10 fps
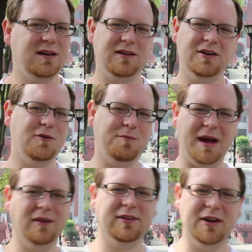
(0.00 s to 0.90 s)
you know,
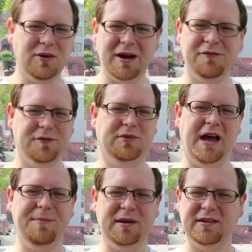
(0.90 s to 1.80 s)
bouncing around from
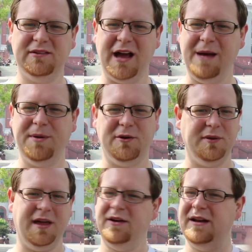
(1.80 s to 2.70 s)
topic to topic
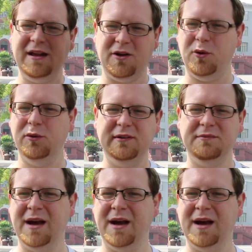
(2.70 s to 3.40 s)
without any goals in